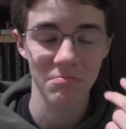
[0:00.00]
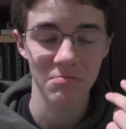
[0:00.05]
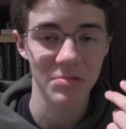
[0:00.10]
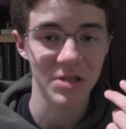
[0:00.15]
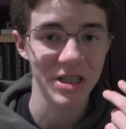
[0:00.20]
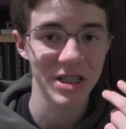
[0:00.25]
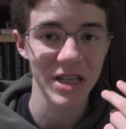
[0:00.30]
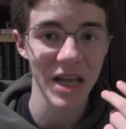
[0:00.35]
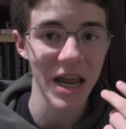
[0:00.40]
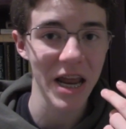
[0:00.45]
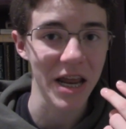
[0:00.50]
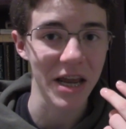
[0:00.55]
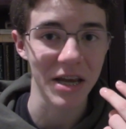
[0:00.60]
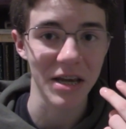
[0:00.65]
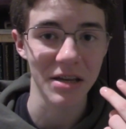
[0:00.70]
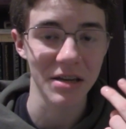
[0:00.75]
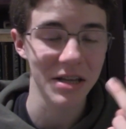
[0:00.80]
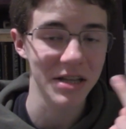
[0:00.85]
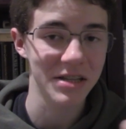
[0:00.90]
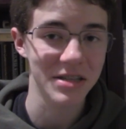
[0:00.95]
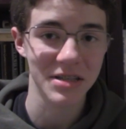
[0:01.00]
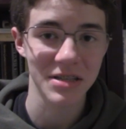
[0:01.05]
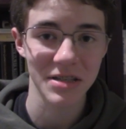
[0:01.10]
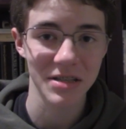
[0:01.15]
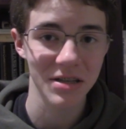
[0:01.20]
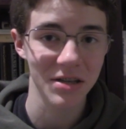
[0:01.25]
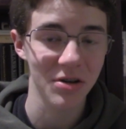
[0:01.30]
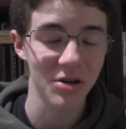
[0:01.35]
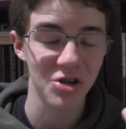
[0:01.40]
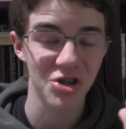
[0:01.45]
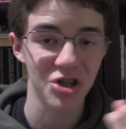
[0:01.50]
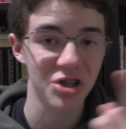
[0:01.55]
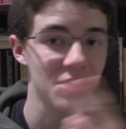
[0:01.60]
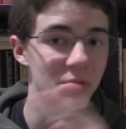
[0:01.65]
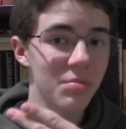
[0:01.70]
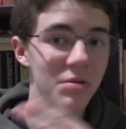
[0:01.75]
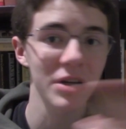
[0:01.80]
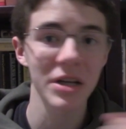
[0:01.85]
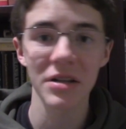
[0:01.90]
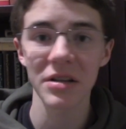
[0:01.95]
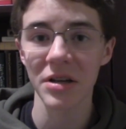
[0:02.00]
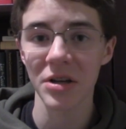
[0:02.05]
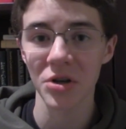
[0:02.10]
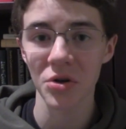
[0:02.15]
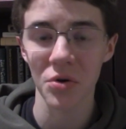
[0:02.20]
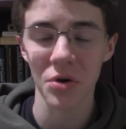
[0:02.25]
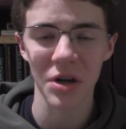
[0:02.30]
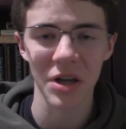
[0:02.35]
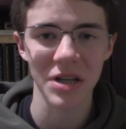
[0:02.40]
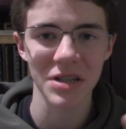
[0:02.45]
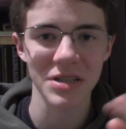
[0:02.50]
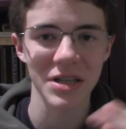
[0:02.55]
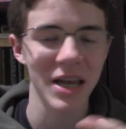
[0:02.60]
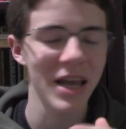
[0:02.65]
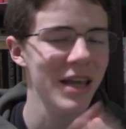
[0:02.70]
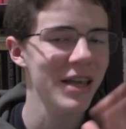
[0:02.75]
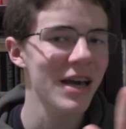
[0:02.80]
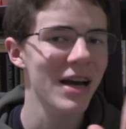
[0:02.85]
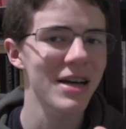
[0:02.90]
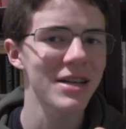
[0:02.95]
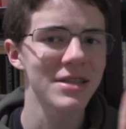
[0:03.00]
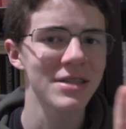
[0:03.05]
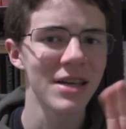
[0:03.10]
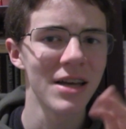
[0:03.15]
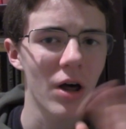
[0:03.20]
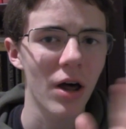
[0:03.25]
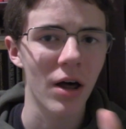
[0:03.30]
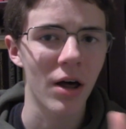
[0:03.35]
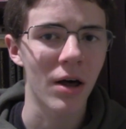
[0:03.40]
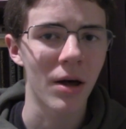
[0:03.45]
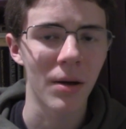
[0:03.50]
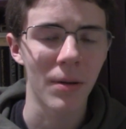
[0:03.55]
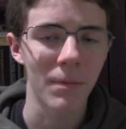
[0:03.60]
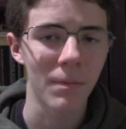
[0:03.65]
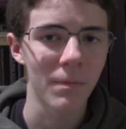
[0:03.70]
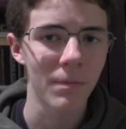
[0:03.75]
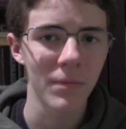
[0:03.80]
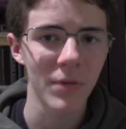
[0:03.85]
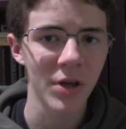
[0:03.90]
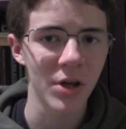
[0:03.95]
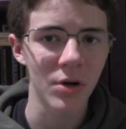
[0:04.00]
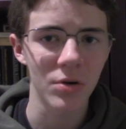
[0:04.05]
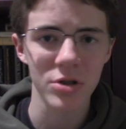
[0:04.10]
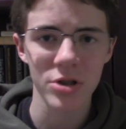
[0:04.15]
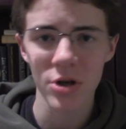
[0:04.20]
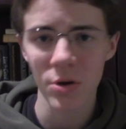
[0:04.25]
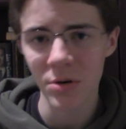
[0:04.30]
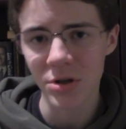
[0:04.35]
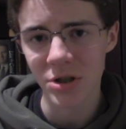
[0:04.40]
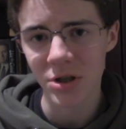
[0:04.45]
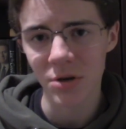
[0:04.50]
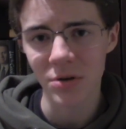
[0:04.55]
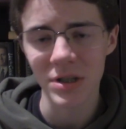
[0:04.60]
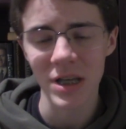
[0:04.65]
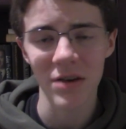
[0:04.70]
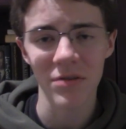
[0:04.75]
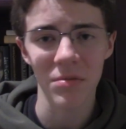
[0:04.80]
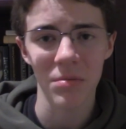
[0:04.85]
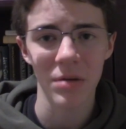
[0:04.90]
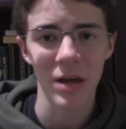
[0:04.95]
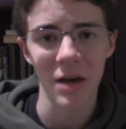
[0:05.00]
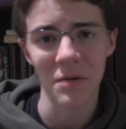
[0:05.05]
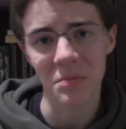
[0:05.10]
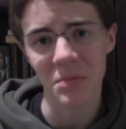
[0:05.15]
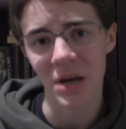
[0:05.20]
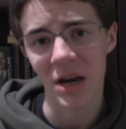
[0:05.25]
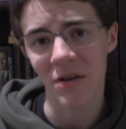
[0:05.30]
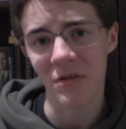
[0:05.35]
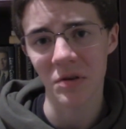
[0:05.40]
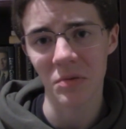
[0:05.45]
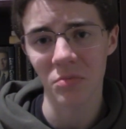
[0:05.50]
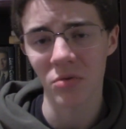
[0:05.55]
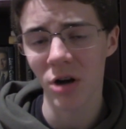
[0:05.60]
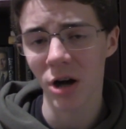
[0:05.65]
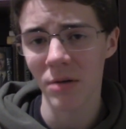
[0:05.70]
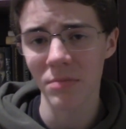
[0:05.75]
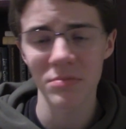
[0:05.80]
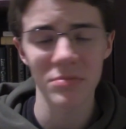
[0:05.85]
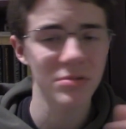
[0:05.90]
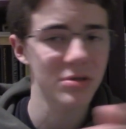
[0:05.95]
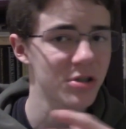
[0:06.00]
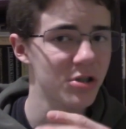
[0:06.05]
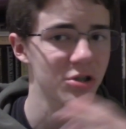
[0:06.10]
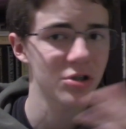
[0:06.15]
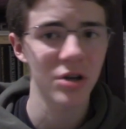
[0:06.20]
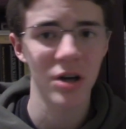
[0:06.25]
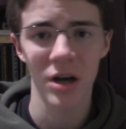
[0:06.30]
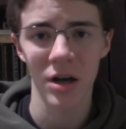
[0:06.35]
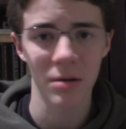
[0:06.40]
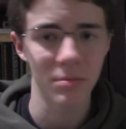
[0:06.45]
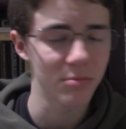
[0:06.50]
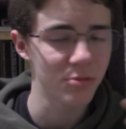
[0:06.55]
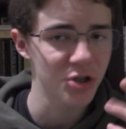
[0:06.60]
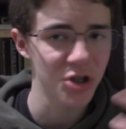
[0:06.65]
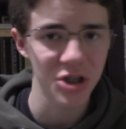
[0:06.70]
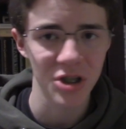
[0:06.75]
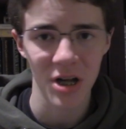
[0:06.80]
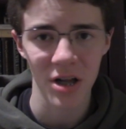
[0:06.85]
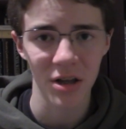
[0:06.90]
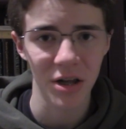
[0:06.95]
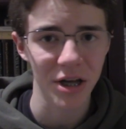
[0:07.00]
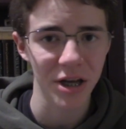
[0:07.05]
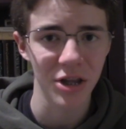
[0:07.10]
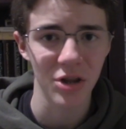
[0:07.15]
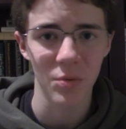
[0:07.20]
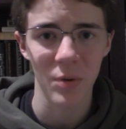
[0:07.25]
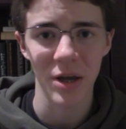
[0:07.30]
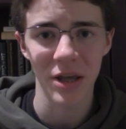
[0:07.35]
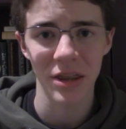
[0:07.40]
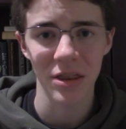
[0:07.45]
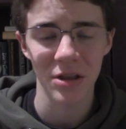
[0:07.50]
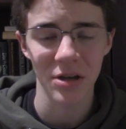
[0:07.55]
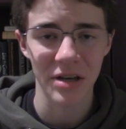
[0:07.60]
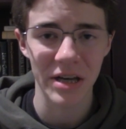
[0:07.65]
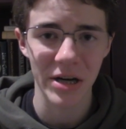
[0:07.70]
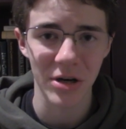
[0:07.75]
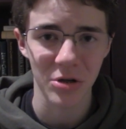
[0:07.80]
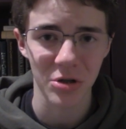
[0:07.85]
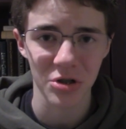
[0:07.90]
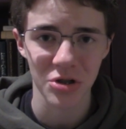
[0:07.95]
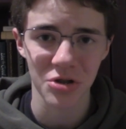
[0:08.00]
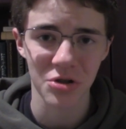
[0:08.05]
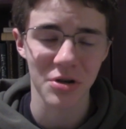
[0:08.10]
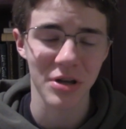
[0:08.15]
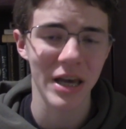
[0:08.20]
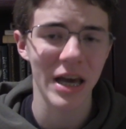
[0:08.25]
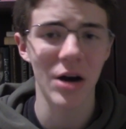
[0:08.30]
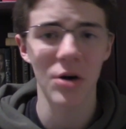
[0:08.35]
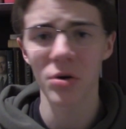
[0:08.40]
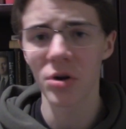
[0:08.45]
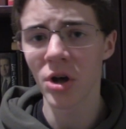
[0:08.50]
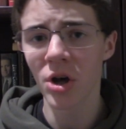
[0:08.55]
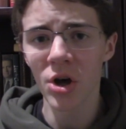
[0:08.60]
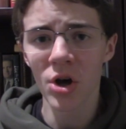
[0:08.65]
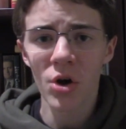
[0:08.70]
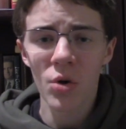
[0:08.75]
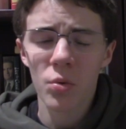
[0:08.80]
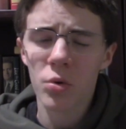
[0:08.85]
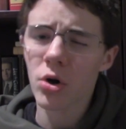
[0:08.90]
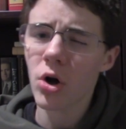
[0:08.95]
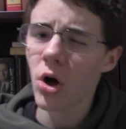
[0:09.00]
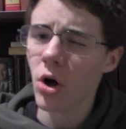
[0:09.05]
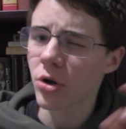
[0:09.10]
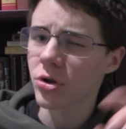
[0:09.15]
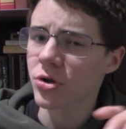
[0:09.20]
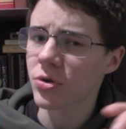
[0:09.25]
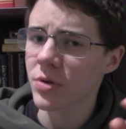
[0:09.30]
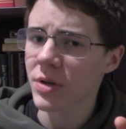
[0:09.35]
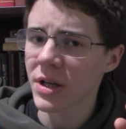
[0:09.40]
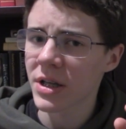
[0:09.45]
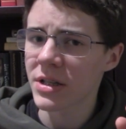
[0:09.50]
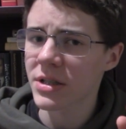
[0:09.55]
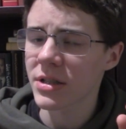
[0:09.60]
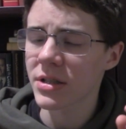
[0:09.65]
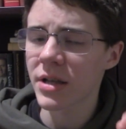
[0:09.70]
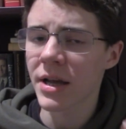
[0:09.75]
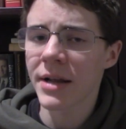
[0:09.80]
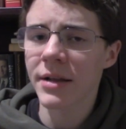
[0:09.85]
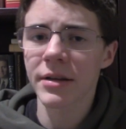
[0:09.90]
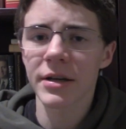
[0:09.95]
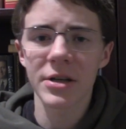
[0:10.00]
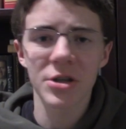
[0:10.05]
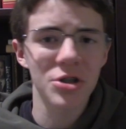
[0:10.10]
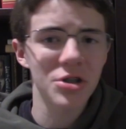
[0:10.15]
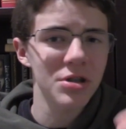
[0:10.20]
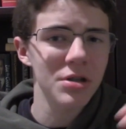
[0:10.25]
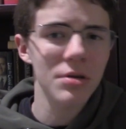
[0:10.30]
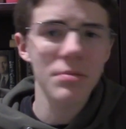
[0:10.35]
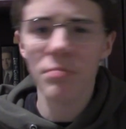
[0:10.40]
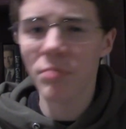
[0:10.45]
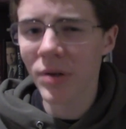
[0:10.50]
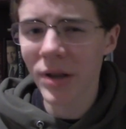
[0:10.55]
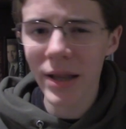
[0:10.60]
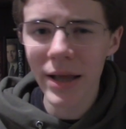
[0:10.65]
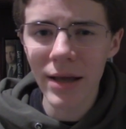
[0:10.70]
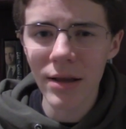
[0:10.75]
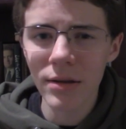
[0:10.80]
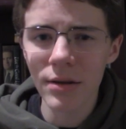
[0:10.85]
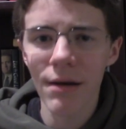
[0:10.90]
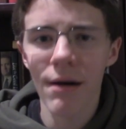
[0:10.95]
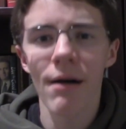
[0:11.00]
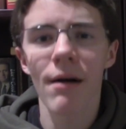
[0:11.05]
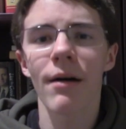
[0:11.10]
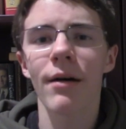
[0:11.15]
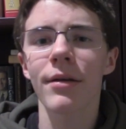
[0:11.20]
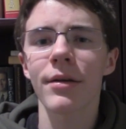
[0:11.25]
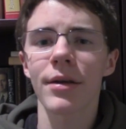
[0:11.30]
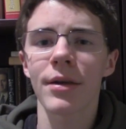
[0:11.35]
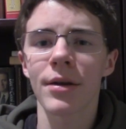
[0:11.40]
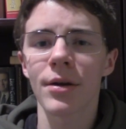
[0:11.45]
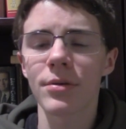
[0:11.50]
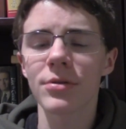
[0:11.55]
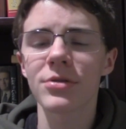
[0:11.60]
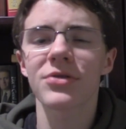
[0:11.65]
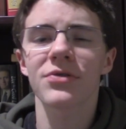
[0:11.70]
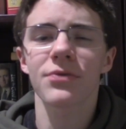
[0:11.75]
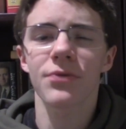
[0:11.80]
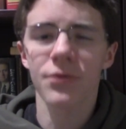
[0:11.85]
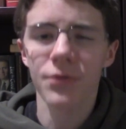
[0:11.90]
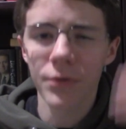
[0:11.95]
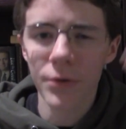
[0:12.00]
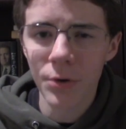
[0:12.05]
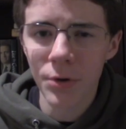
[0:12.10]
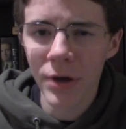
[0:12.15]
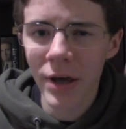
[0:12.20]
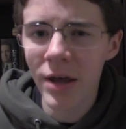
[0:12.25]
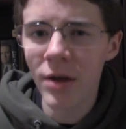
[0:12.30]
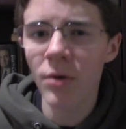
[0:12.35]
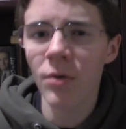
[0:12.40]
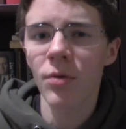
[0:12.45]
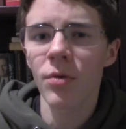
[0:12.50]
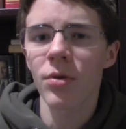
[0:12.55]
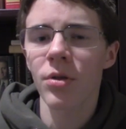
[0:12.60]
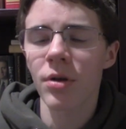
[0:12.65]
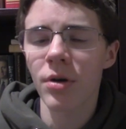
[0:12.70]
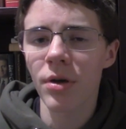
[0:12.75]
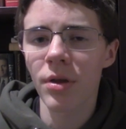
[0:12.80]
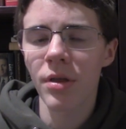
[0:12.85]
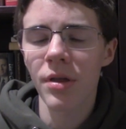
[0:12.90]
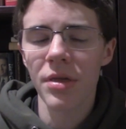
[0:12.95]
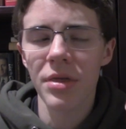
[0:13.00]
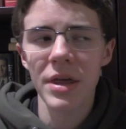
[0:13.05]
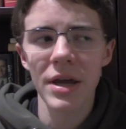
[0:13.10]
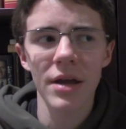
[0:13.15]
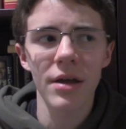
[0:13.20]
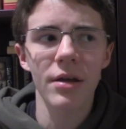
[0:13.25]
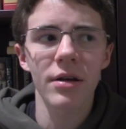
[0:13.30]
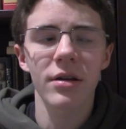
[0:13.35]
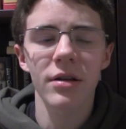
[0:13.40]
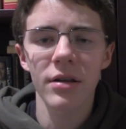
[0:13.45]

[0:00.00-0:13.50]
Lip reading: saying it. It's just completely ignoring it. Say, hey guys, so-and-so have been having problems. She's not liking the way the character is turning out. We're altering it slightly. Just play along. Just forget the thing.